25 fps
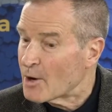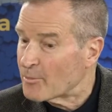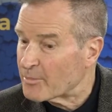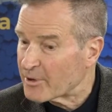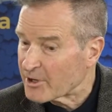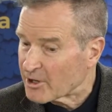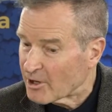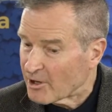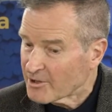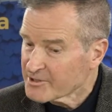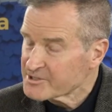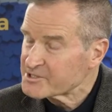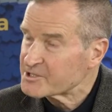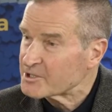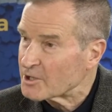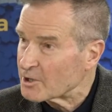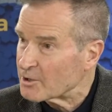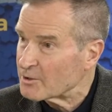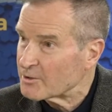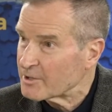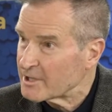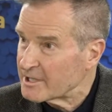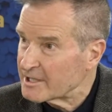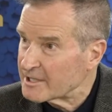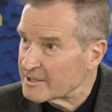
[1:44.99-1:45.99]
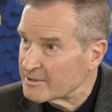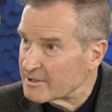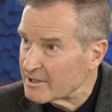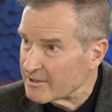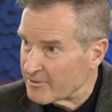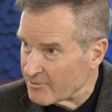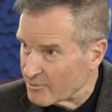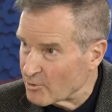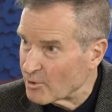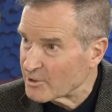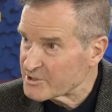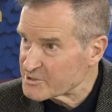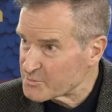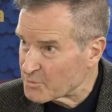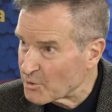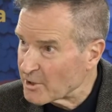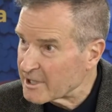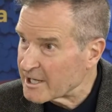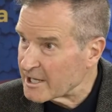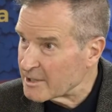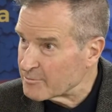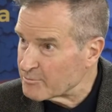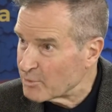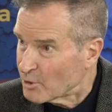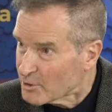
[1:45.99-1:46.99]
but also in, of course,
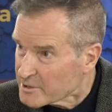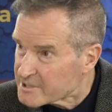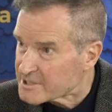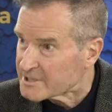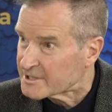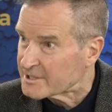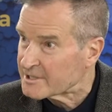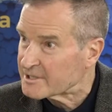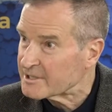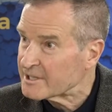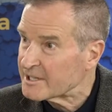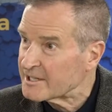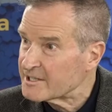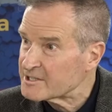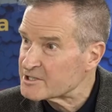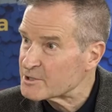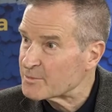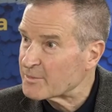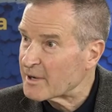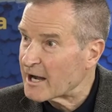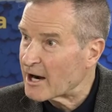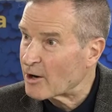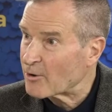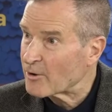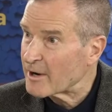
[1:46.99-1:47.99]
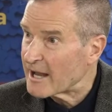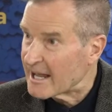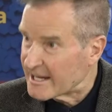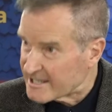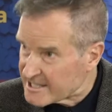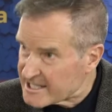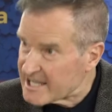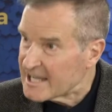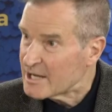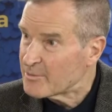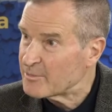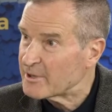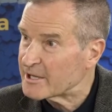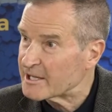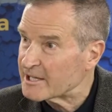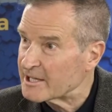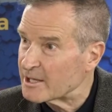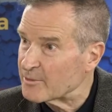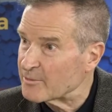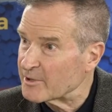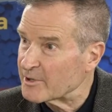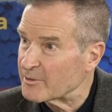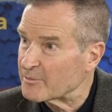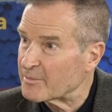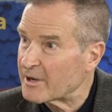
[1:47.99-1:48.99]
bringing Putin to power and keeping
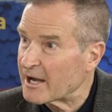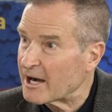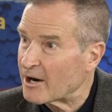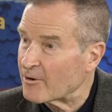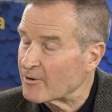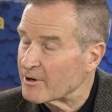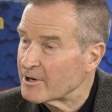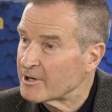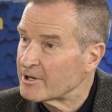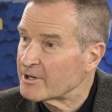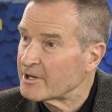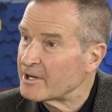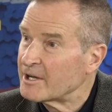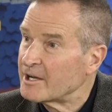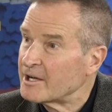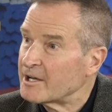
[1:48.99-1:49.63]
him in power.